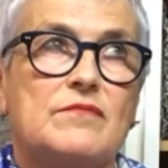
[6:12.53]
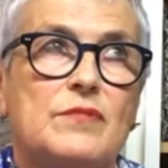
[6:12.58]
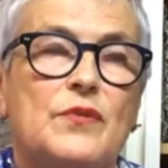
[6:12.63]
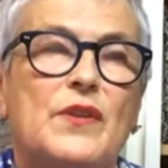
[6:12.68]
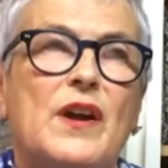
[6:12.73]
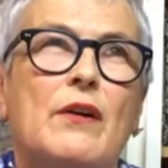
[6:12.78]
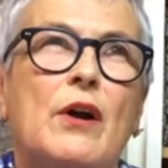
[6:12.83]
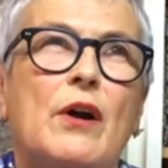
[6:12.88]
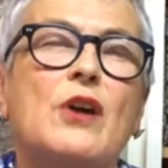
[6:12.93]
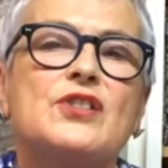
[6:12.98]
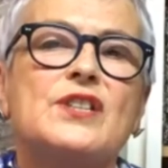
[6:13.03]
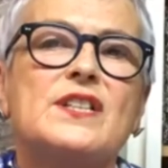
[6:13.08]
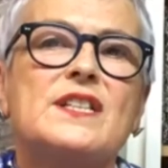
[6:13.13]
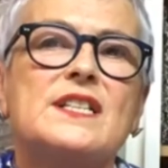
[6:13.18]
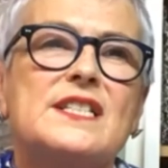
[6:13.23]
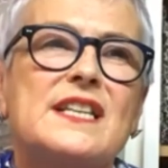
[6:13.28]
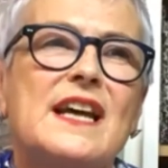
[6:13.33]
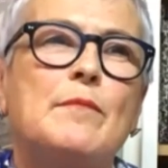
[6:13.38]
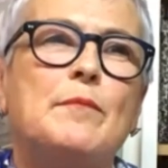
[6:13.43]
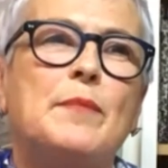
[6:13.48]
They're
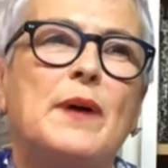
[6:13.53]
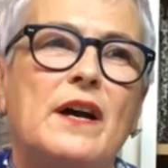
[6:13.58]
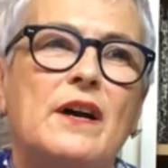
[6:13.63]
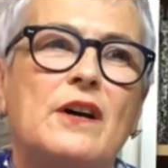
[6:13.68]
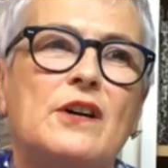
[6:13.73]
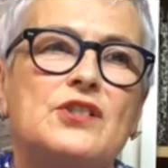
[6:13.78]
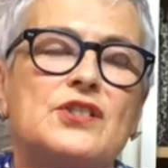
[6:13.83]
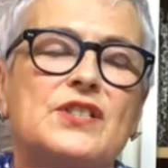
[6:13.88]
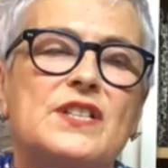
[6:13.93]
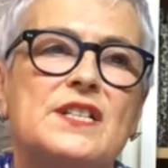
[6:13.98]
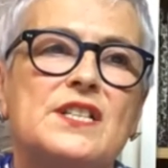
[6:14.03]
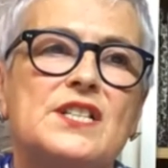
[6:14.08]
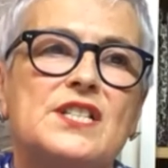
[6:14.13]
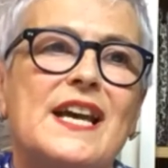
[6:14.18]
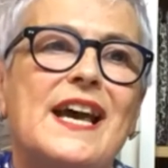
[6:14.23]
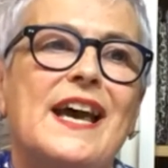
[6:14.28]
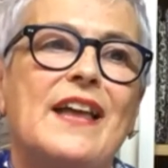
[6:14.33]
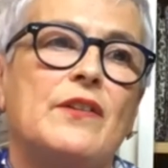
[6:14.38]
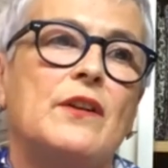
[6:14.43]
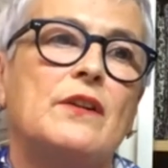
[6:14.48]
110 by 110,